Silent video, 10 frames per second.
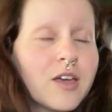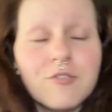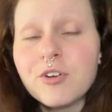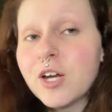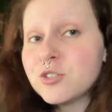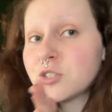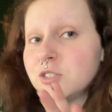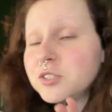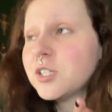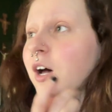If you guys
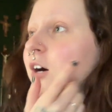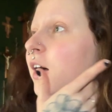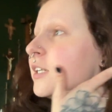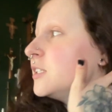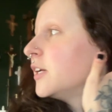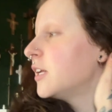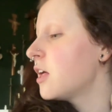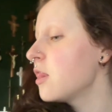couldn't tell, I did